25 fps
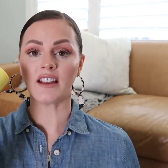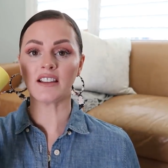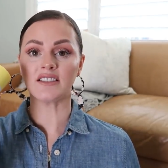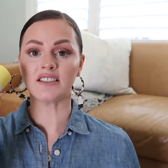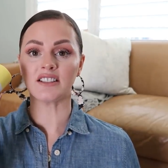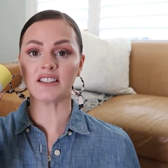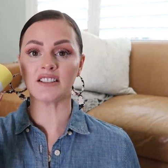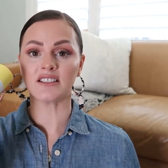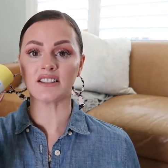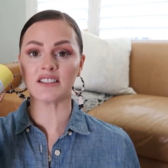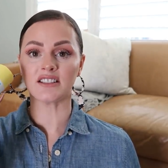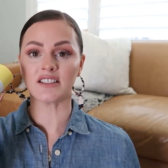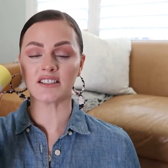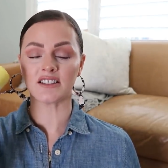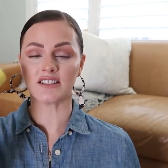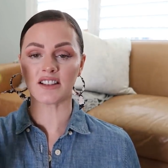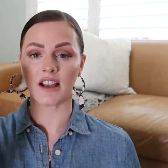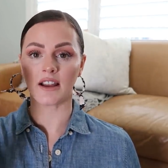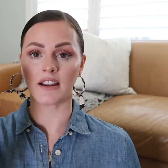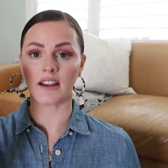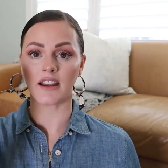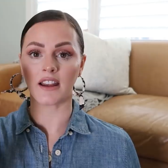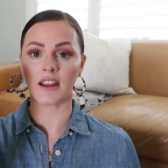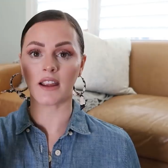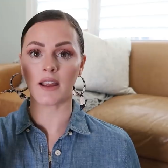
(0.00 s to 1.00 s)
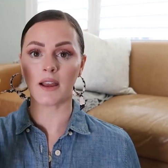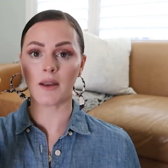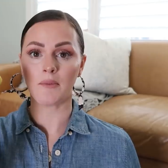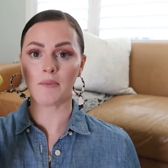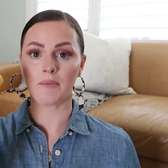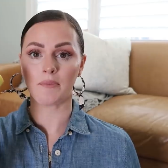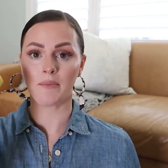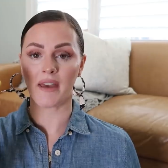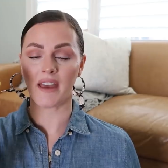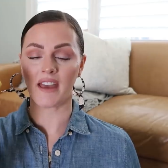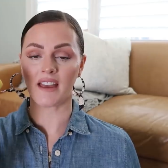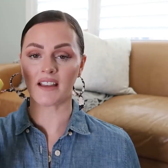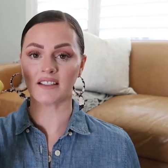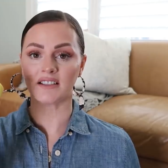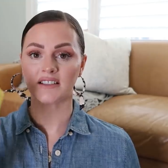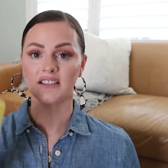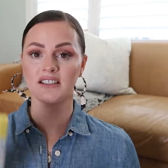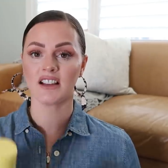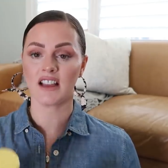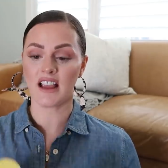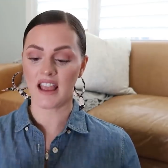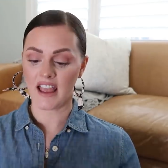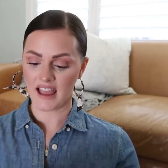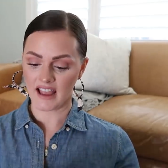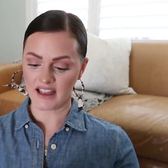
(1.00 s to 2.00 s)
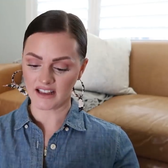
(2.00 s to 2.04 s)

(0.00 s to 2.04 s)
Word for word: is in Sunny Pits.